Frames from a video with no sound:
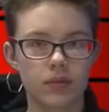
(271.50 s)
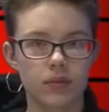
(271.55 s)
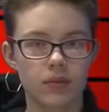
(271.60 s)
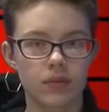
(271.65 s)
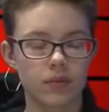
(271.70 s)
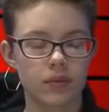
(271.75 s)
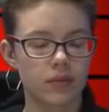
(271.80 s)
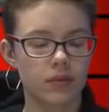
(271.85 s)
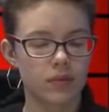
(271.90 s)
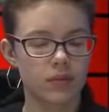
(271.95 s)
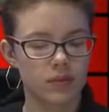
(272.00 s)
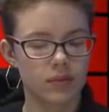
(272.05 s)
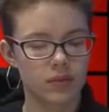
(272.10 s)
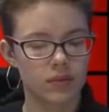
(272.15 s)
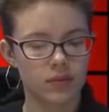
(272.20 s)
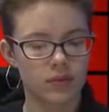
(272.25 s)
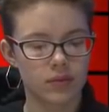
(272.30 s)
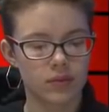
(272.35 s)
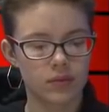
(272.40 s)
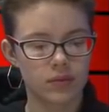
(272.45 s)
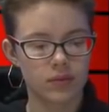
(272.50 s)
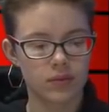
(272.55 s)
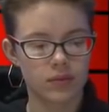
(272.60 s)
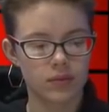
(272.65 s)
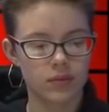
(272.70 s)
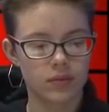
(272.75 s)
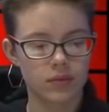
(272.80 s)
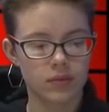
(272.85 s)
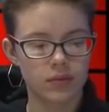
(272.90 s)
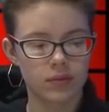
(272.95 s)

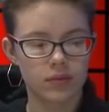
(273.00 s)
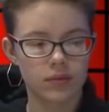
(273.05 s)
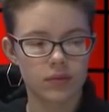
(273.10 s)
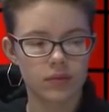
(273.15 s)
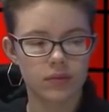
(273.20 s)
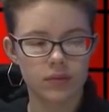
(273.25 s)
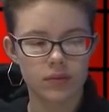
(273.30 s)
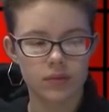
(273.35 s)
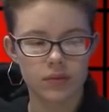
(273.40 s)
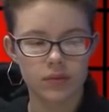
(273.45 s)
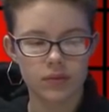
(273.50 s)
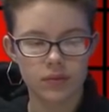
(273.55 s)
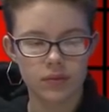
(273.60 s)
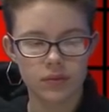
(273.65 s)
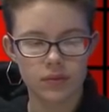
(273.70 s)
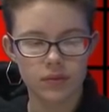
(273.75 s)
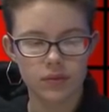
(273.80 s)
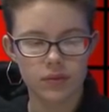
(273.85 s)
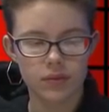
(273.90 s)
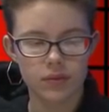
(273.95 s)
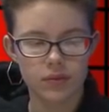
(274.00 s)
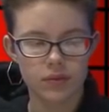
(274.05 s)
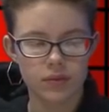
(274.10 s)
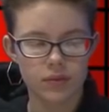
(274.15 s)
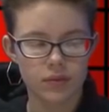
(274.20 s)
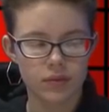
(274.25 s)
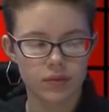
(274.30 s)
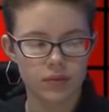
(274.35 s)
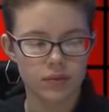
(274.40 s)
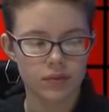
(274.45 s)

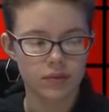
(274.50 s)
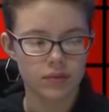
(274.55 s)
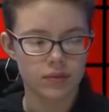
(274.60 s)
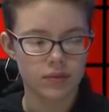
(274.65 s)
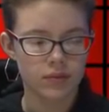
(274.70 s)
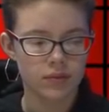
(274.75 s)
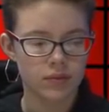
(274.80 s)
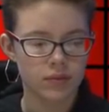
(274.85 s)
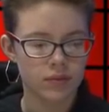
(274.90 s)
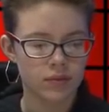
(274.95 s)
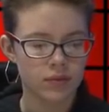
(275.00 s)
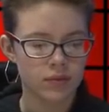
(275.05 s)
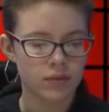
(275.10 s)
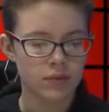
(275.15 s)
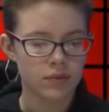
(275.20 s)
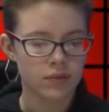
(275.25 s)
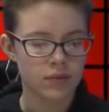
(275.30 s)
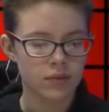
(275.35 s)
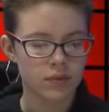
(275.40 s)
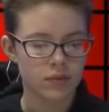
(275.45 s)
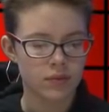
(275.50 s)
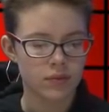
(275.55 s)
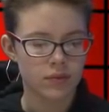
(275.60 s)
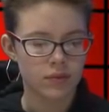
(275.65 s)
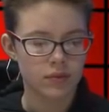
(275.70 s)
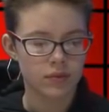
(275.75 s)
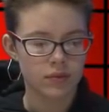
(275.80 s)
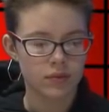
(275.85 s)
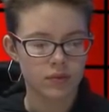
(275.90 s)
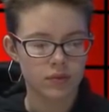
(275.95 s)

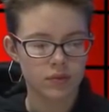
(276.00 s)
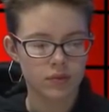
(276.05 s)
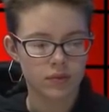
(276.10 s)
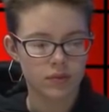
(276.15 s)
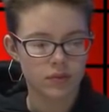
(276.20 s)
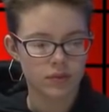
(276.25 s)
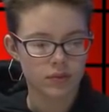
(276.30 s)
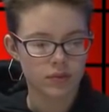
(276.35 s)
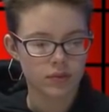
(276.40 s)
[no speech]